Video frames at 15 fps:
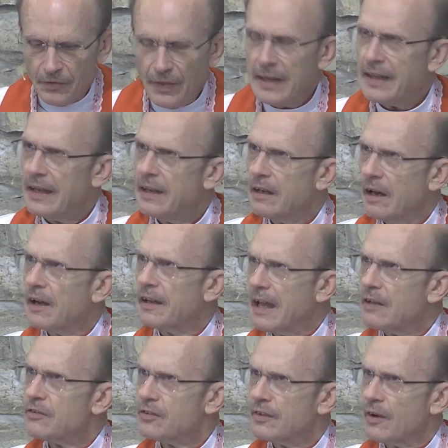thinking
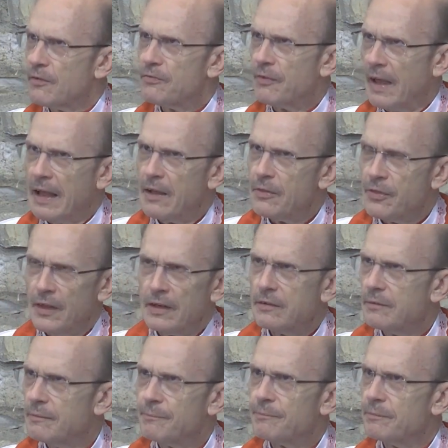against their faith
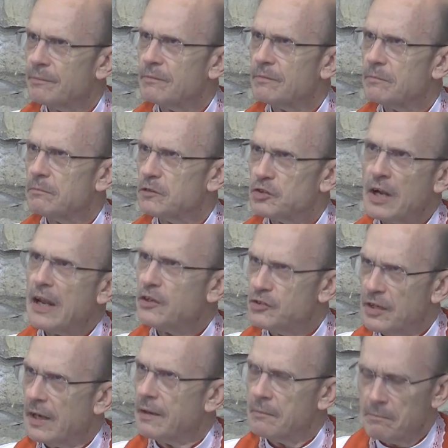and
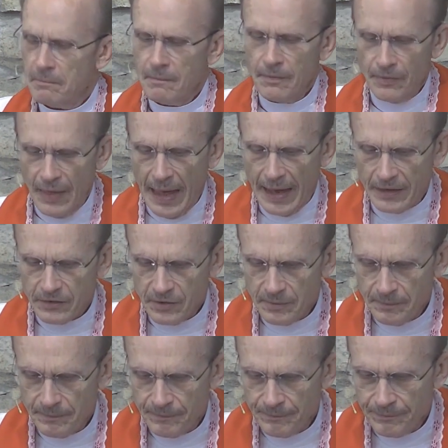changing that.
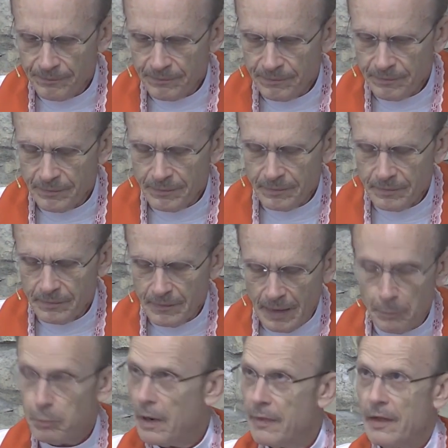
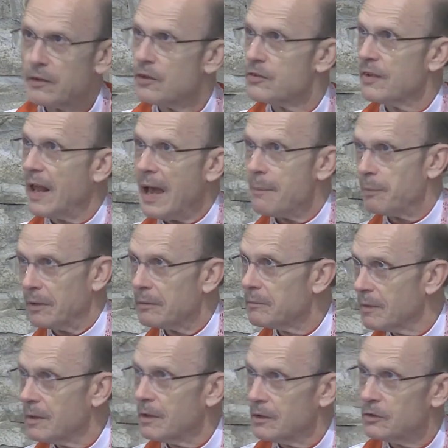I pray that doesn't happen
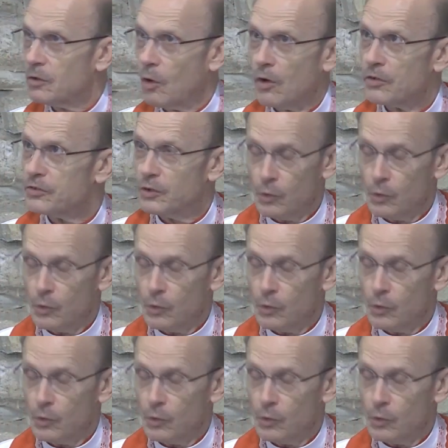to our